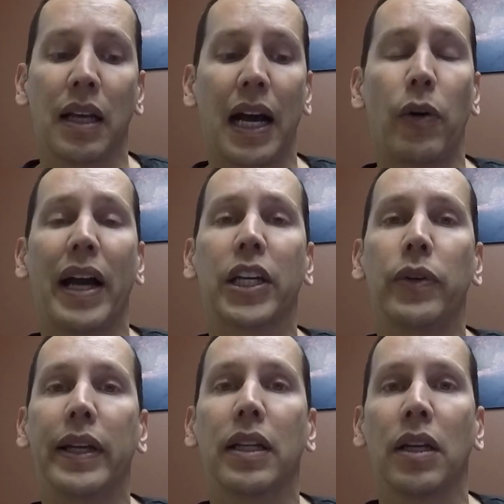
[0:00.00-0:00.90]
how
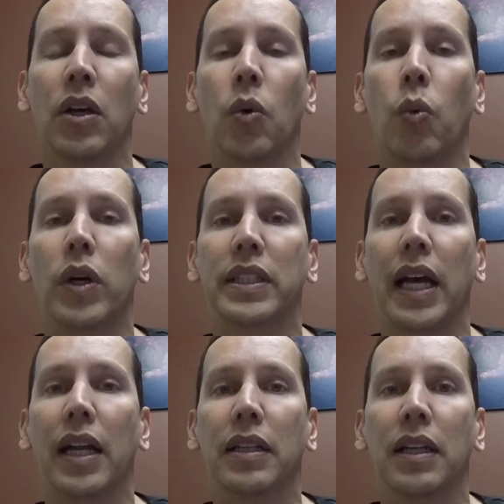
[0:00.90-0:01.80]
accurate was that?